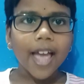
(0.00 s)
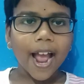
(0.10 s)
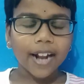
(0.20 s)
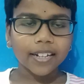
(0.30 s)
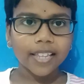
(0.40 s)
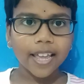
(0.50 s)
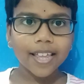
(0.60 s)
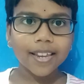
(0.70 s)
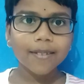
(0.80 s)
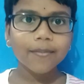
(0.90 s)
And
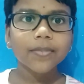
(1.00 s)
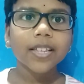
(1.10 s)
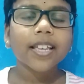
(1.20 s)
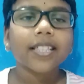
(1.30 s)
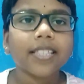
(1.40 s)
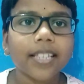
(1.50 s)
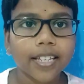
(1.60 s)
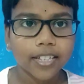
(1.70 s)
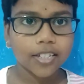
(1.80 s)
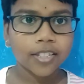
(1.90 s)
then
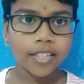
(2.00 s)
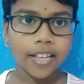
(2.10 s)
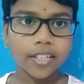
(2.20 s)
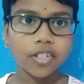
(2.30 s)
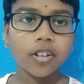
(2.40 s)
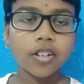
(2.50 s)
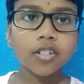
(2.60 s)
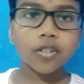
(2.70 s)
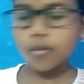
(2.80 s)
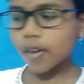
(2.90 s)
they
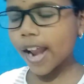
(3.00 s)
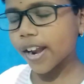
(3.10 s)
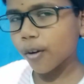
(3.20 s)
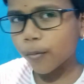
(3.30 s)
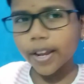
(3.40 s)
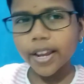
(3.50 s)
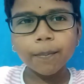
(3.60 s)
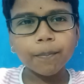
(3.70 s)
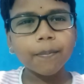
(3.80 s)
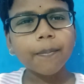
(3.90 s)
just ran
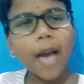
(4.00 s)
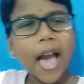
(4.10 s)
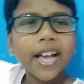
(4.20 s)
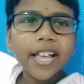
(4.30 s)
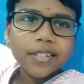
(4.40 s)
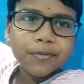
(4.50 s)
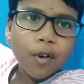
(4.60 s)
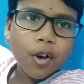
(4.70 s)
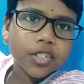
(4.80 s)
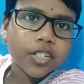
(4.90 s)
away back as
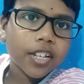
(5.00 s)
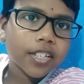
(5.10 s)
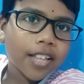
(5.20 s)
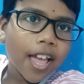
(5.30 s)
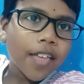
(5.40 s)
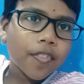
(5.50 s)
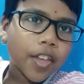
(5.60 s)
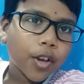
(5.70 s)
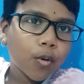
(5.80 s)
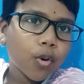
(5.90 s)
fast as
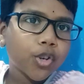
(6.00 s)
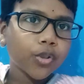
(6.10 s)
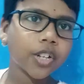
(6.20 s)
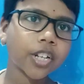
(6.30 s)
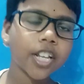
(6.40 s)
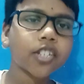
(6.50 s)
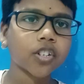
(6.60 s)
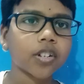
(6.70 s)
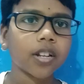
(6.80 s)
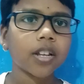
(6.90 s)
they could to the
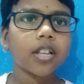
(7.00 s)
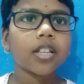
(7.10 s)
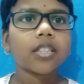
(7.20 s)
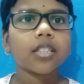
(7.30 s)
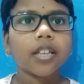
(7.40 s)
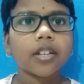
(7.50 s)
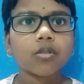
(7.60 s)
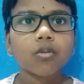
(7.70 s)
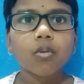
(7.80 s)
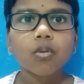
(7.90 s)
kitchen. They
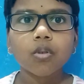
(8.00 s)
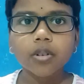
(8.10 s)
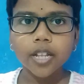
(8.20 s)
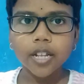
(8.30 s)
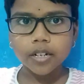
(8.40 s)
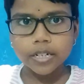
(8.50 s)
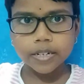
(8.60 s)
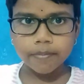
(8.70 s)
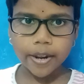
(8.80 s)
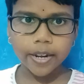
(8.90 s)
told their
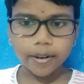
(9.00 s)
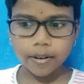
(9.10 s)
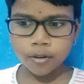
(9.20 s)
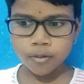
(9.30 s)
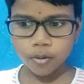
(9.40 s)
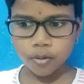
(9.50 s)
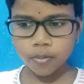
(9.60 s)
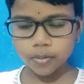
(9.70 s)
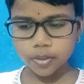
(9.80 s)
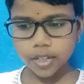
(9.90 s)
mate to,
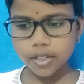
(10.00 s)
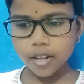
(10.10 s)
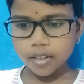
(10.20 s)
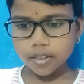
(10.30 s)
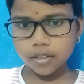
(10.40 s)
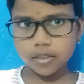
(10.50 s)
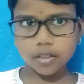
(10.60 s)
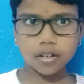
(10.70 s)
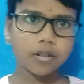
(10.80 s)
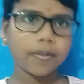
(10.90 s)
and then the
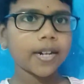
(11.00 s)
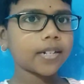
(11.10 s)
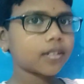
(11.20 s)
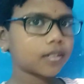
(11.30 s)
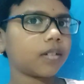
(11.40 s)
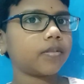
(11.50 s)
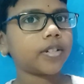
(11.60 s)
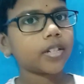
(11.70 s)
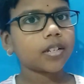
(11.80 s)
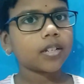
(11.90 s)
third went served.
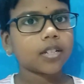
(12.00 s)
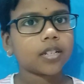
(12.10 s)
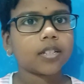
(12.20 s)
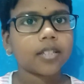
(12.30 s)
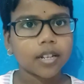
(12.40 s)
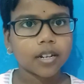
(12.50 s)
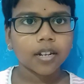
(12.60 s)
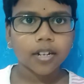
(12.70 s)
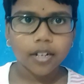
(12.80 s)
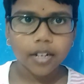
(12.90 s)

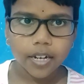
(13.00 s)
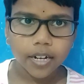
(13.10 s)
Then